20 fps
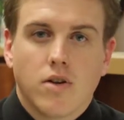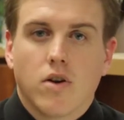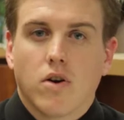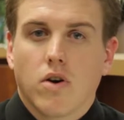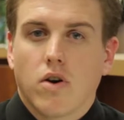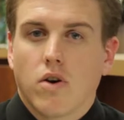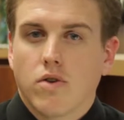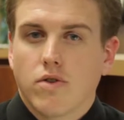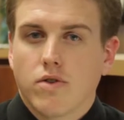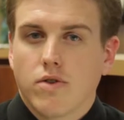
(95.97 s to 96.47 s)

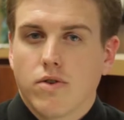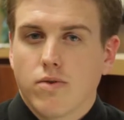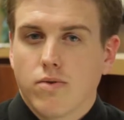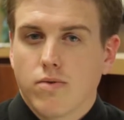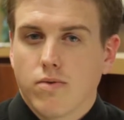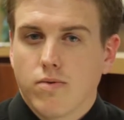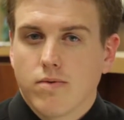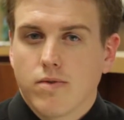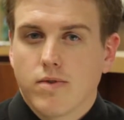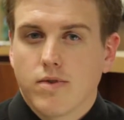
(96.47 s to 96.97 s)

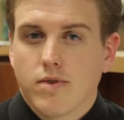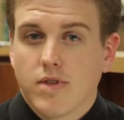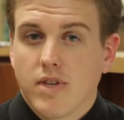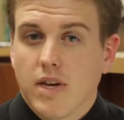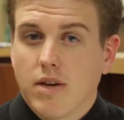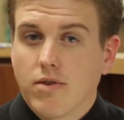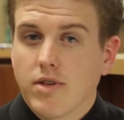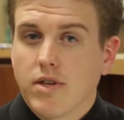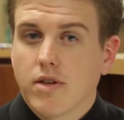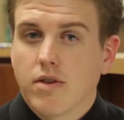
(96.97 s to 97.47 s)
although
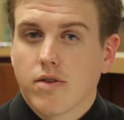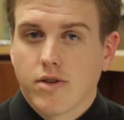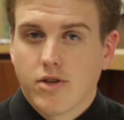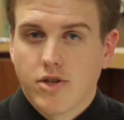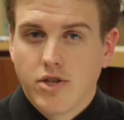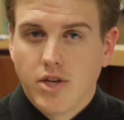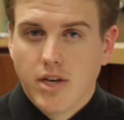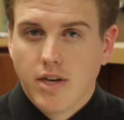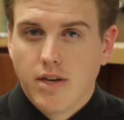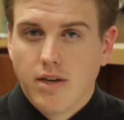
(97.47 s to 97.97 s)
sounding
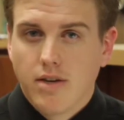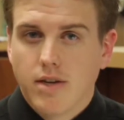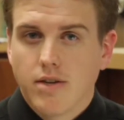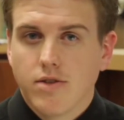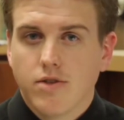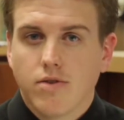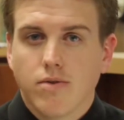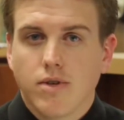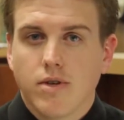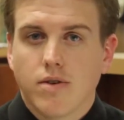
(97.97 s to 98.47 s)
cliche,
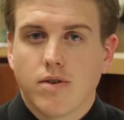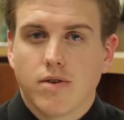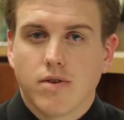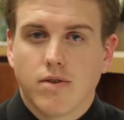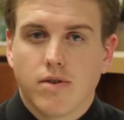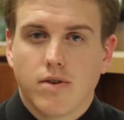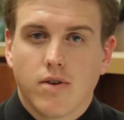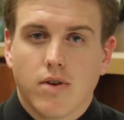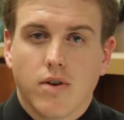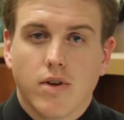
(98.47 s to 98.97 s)
as you
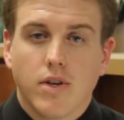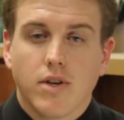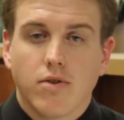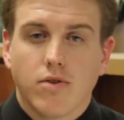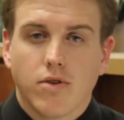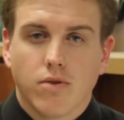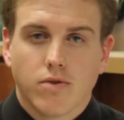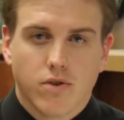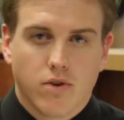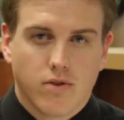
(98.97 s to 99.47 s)
hear
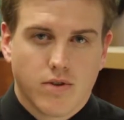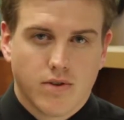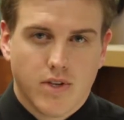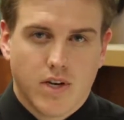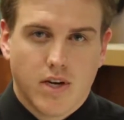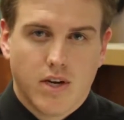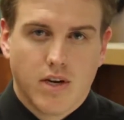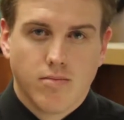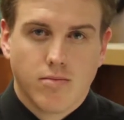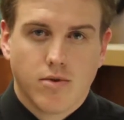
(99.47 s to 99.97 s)
those all the
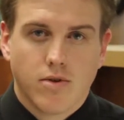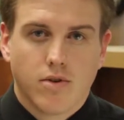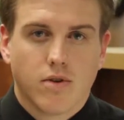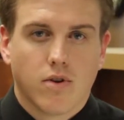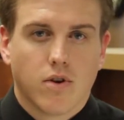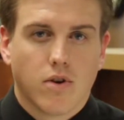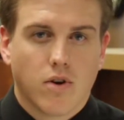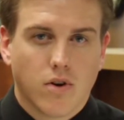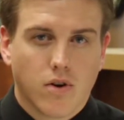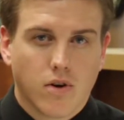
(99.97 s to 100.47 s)
time,
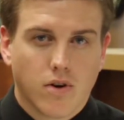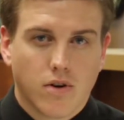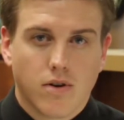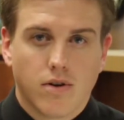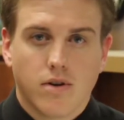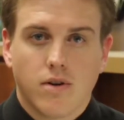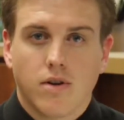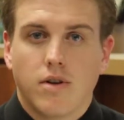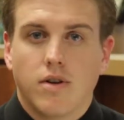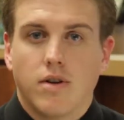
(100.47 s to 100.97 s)

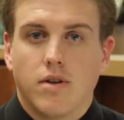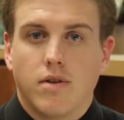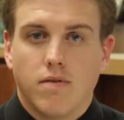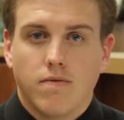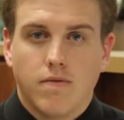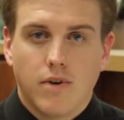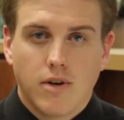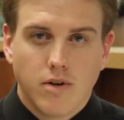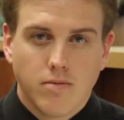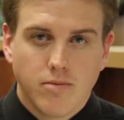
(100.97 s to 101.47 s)
are
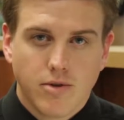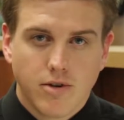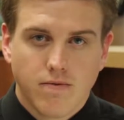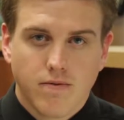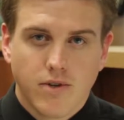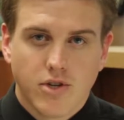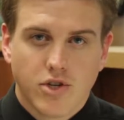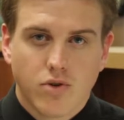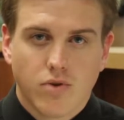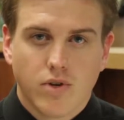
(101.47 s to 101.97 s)
very
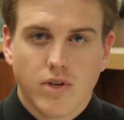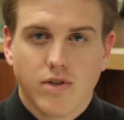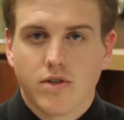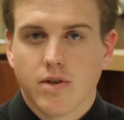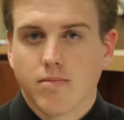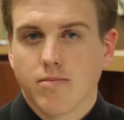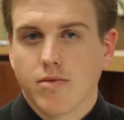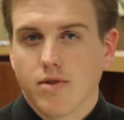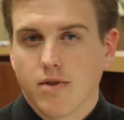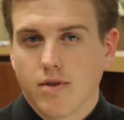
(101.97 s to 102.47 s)
beneficial and
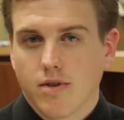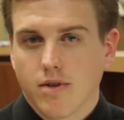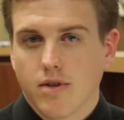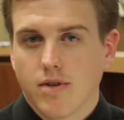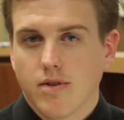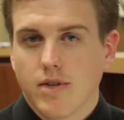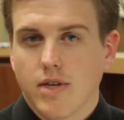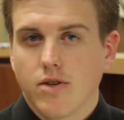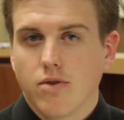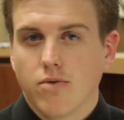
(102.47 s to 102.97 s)
something
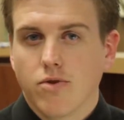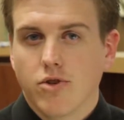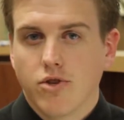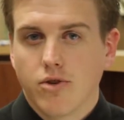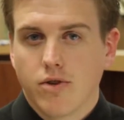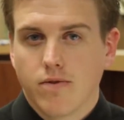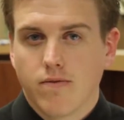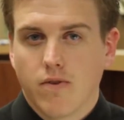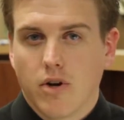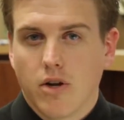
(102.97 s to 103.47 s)
that you
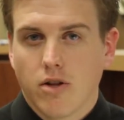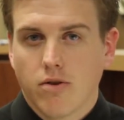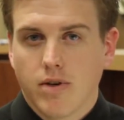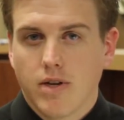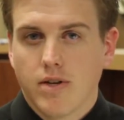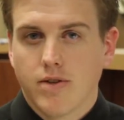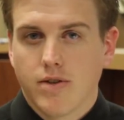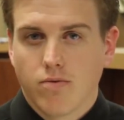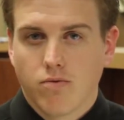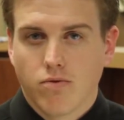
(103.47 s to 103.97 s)
should follow
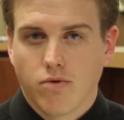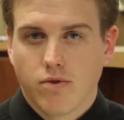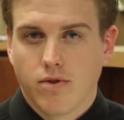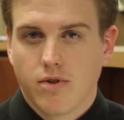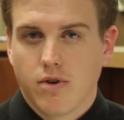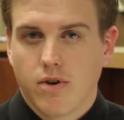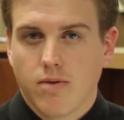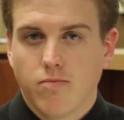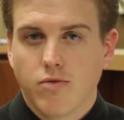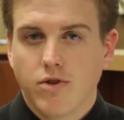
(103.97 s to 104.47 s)
as a rule of
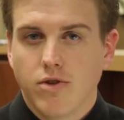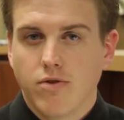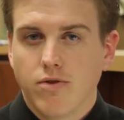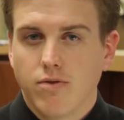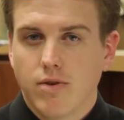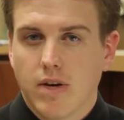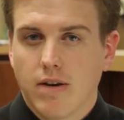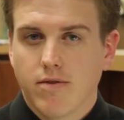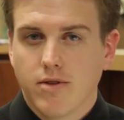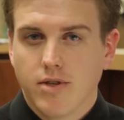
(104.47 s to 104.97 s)
thumb when you
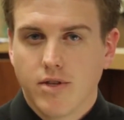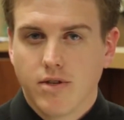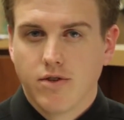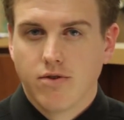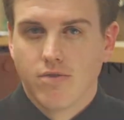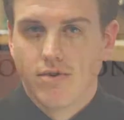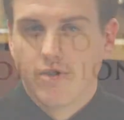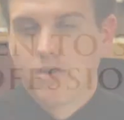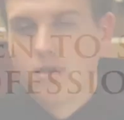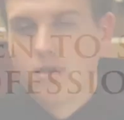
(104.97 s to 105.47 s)
do have a knee injury.